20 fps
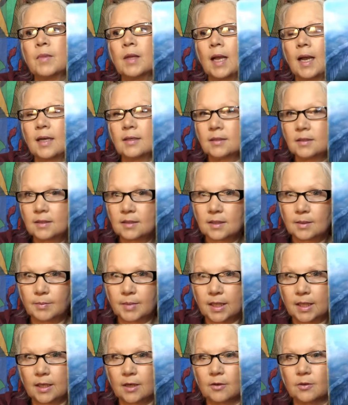ask
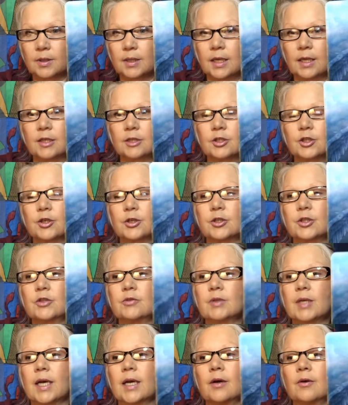somebody out and they could turn you
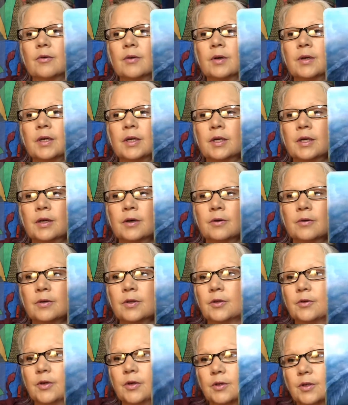down. You know,
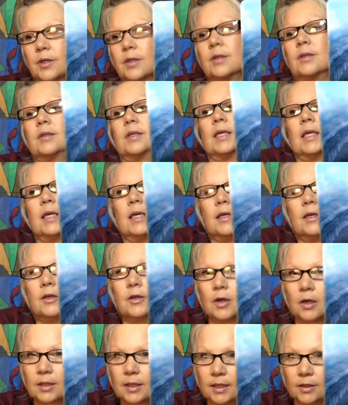you could
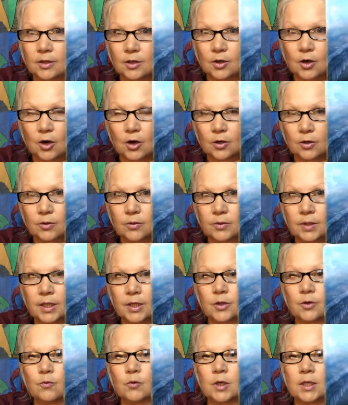not get the car loan that
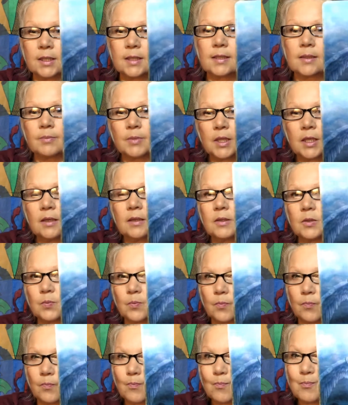you want. Something
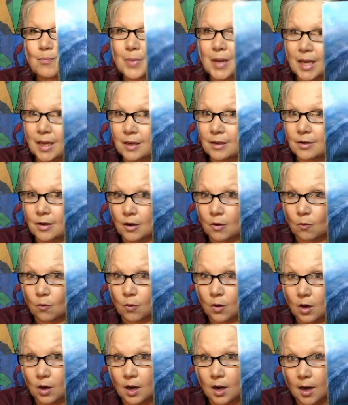may not
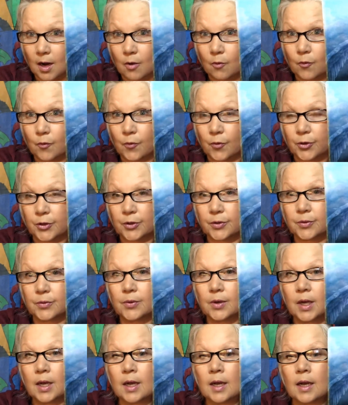work out for you
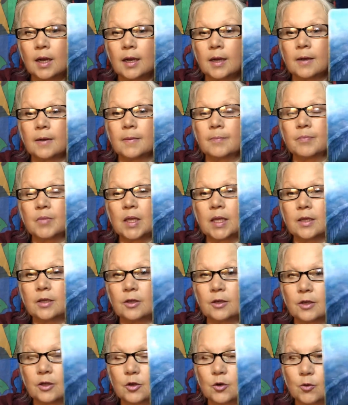
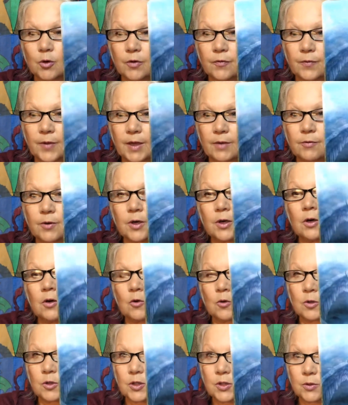in your favor,
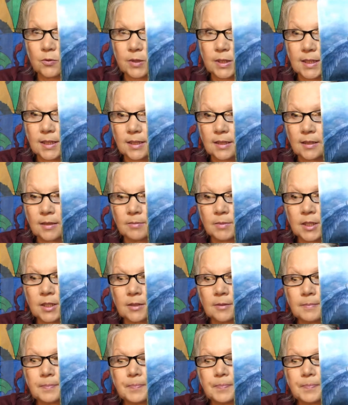or so it seems.